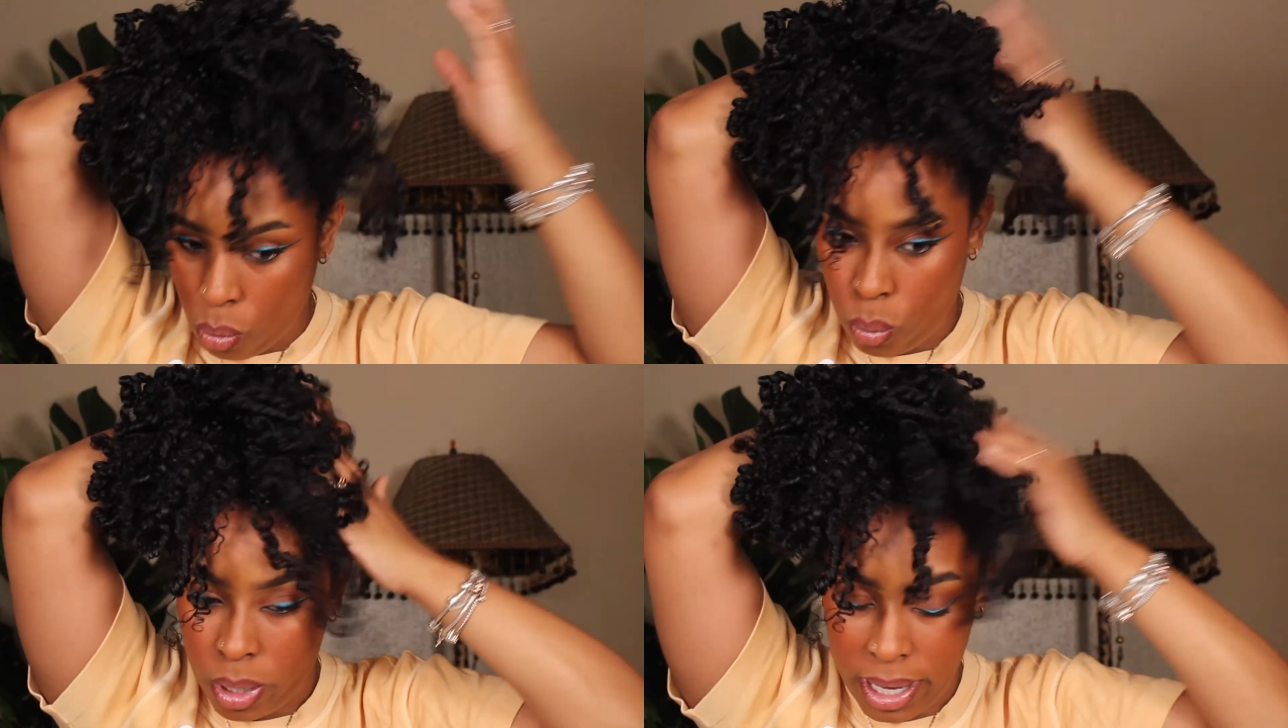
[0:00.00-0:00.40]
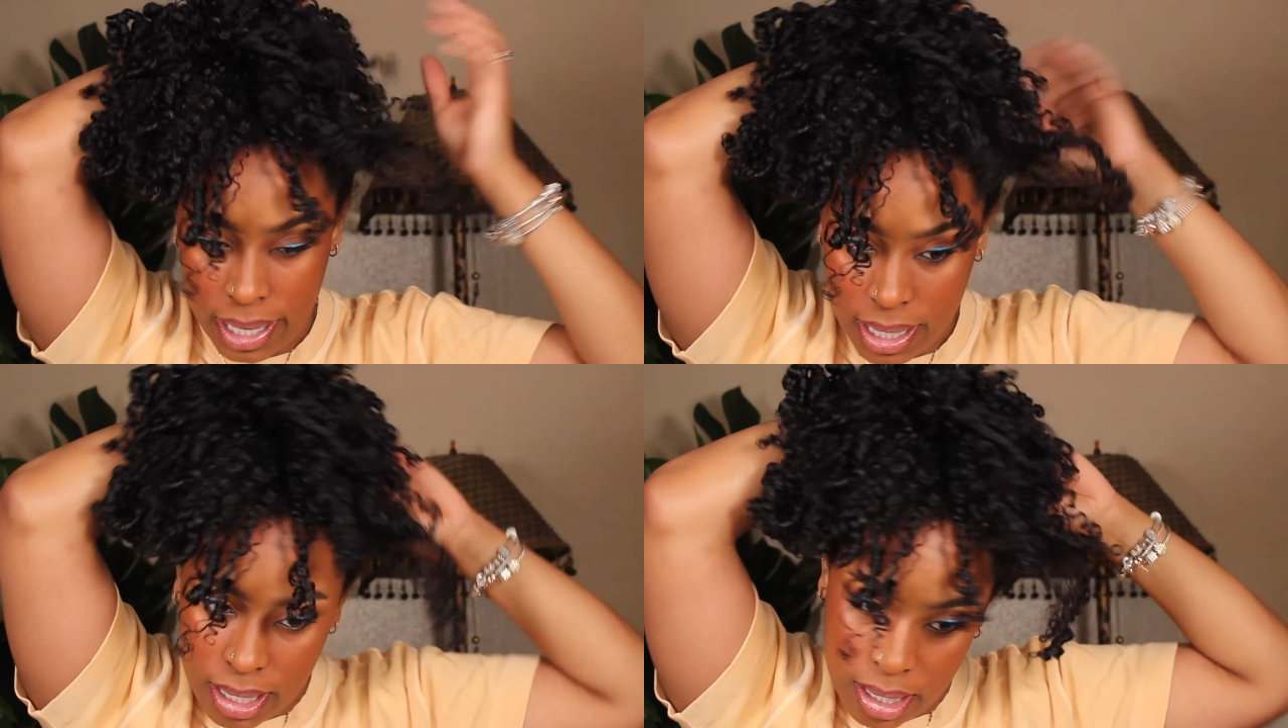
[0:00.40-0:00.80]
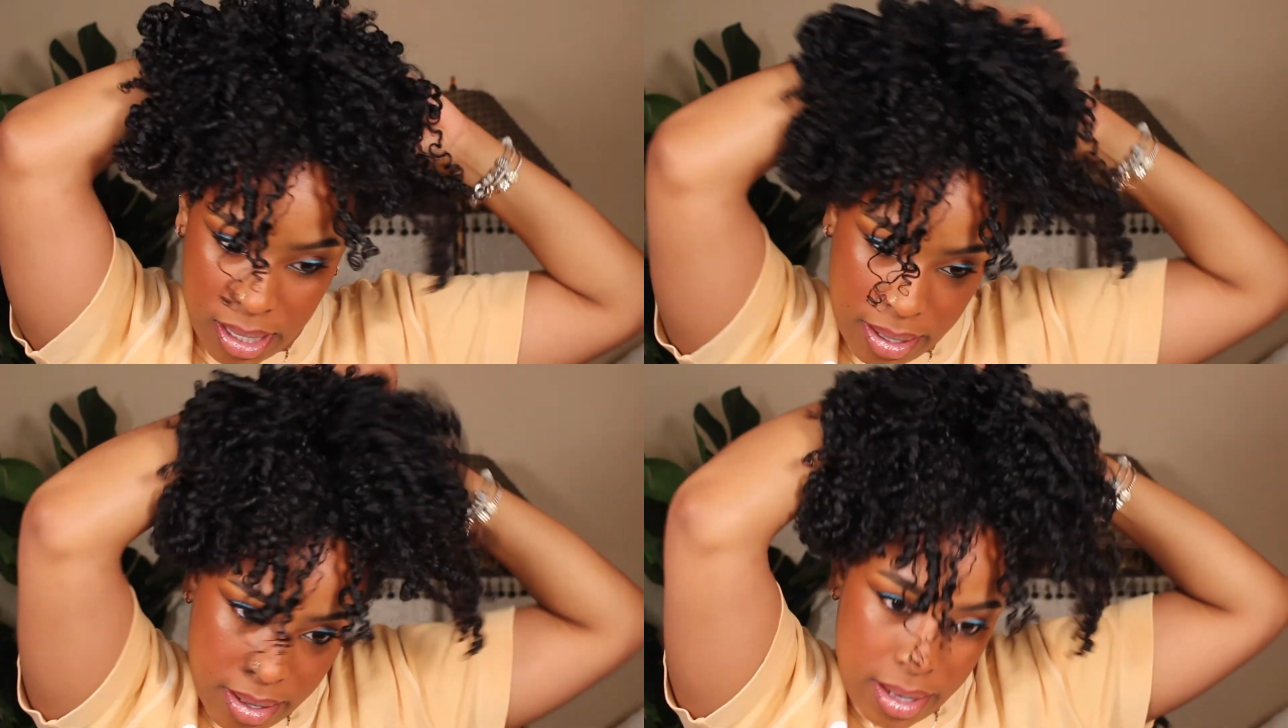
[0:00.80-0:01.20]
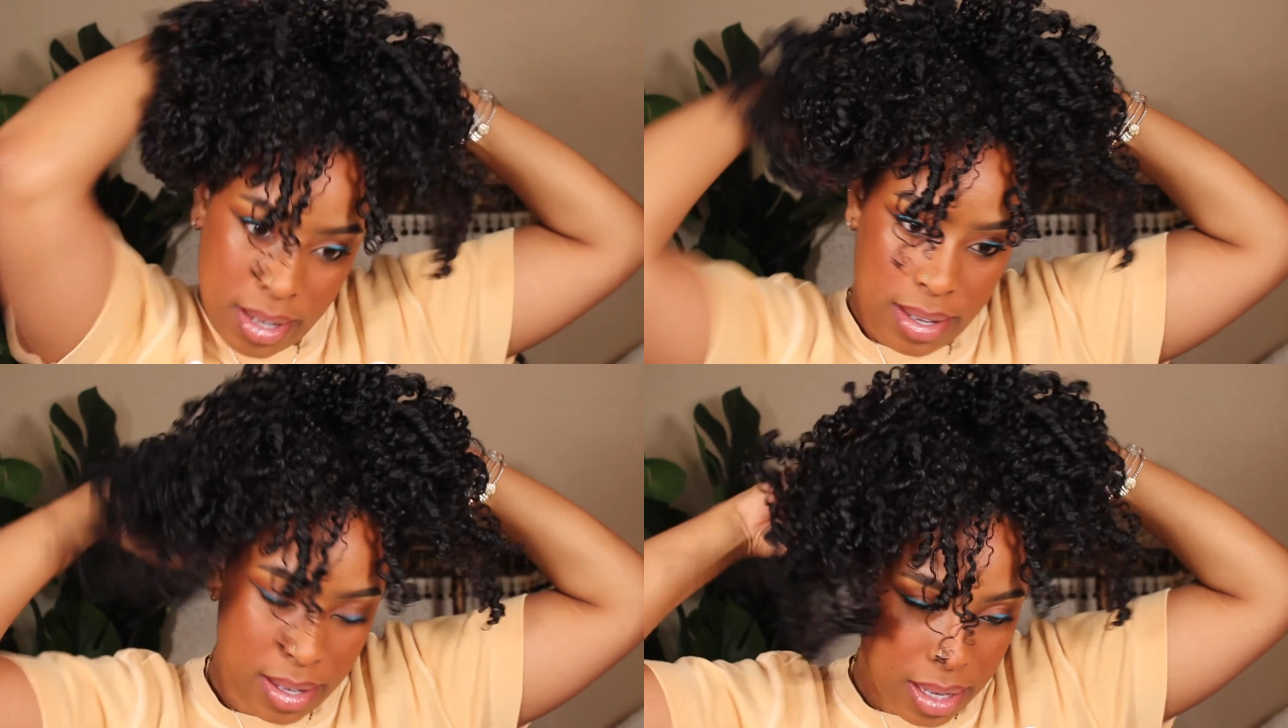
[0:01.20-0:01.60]
what
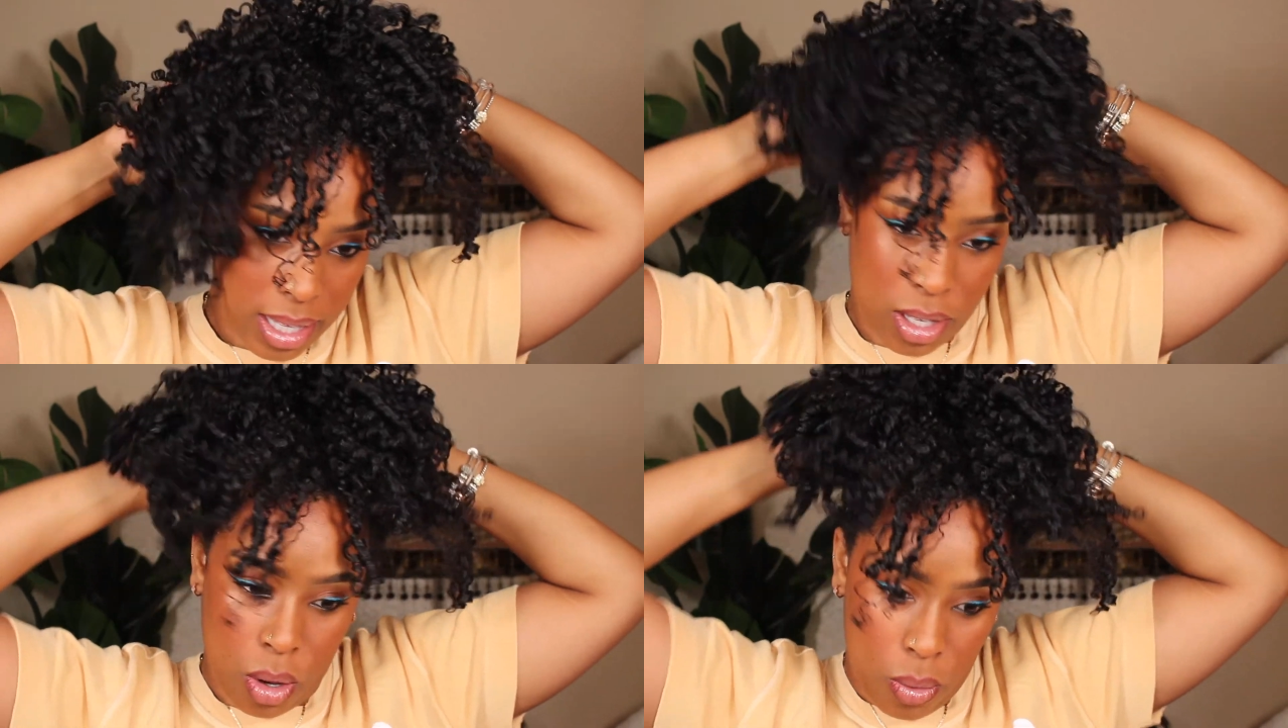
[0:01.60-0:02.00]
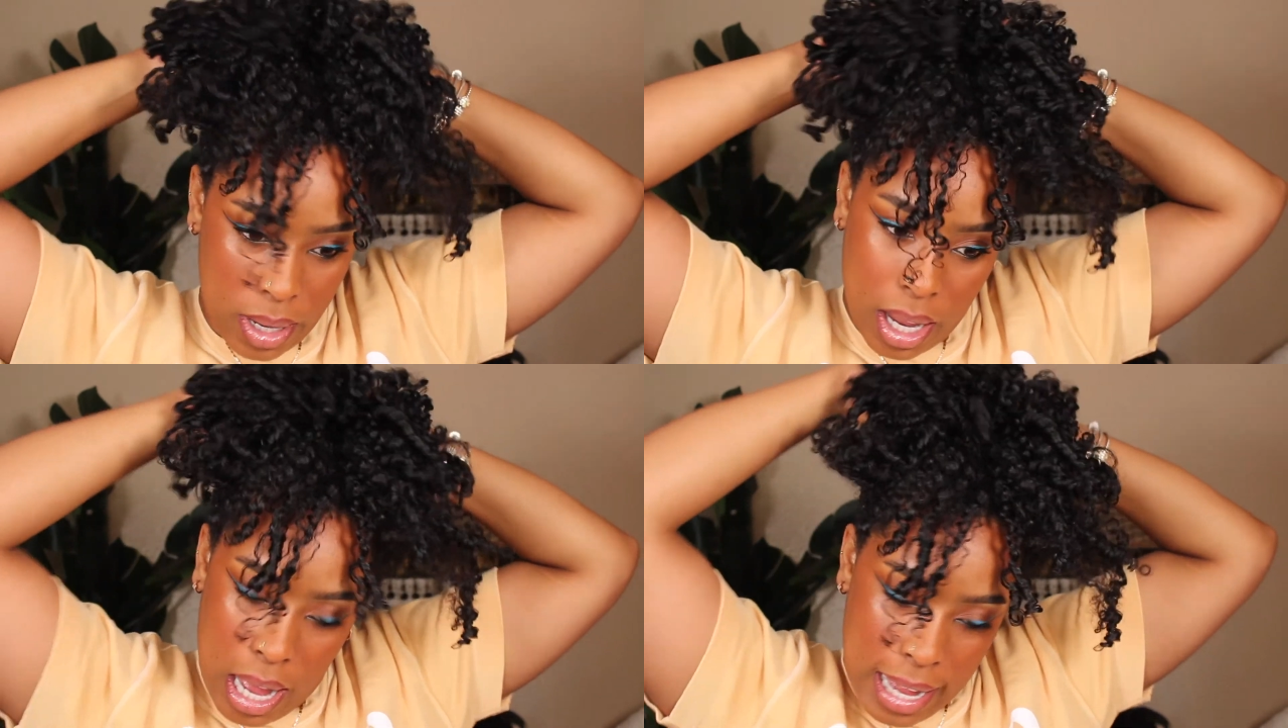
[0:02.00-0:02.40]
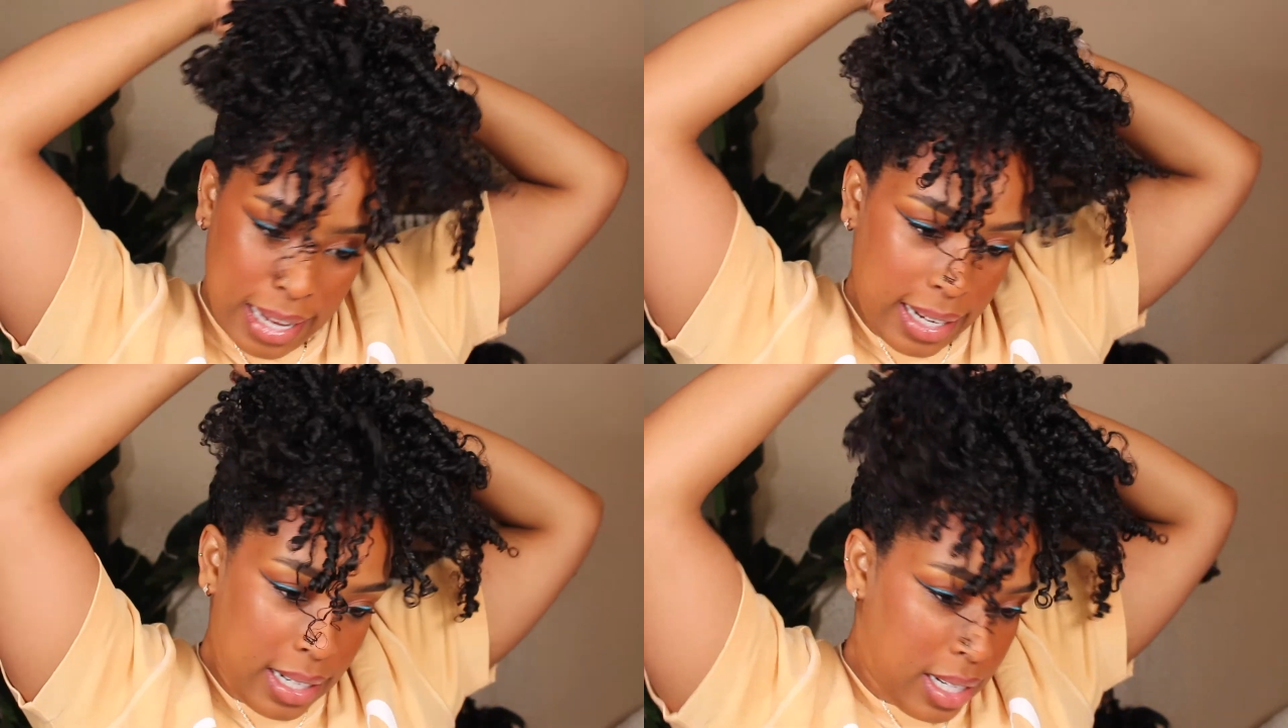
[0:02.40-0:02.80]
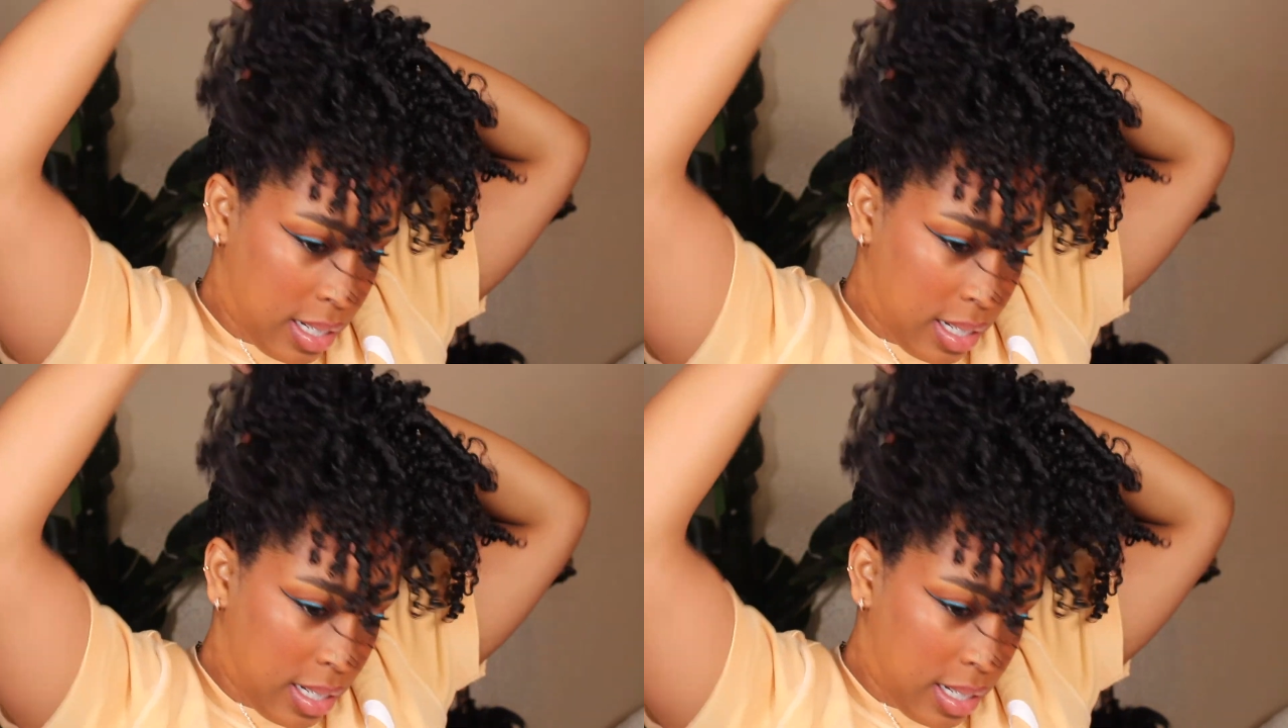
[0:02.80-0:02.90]
is going on,